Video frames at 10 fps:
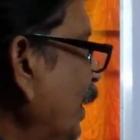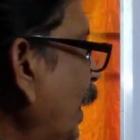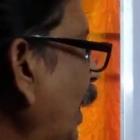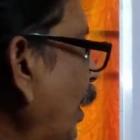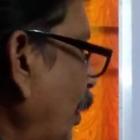
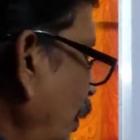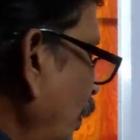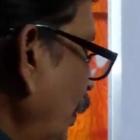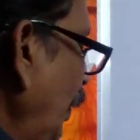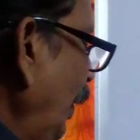
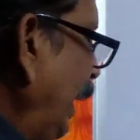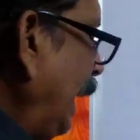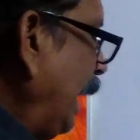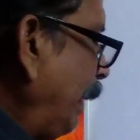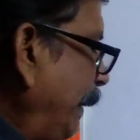
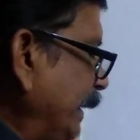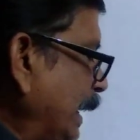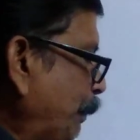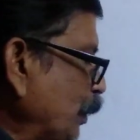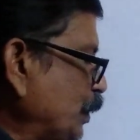by
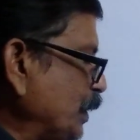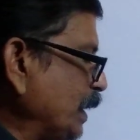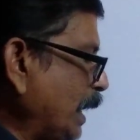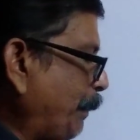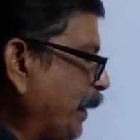the
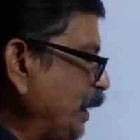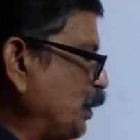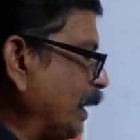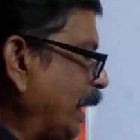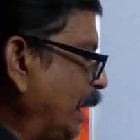processing of
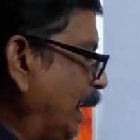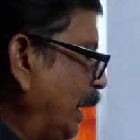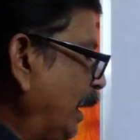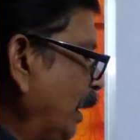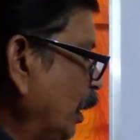freezing and
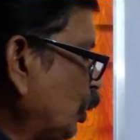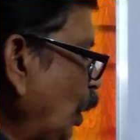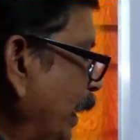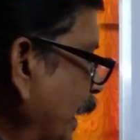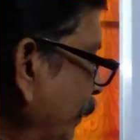
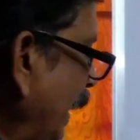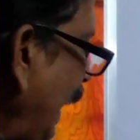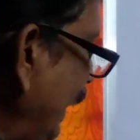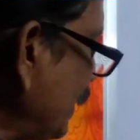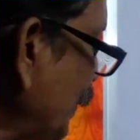thawing of the
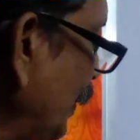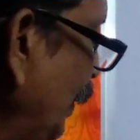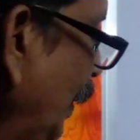ice,